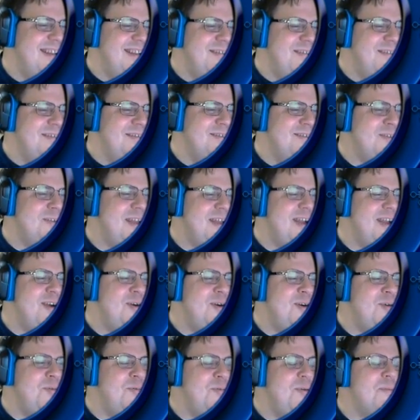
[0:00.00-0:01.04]
So
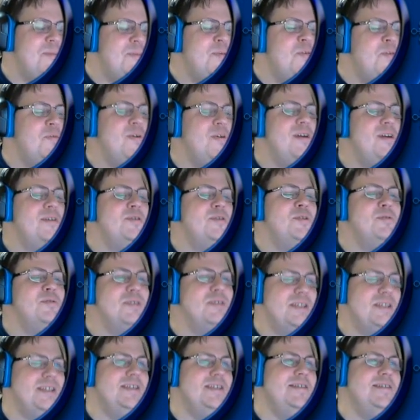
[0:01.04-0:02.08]
now we move on to
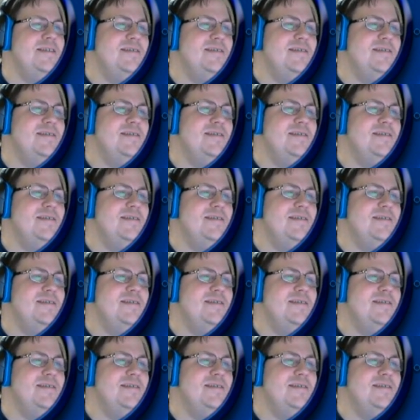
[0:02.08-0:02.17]
Risson.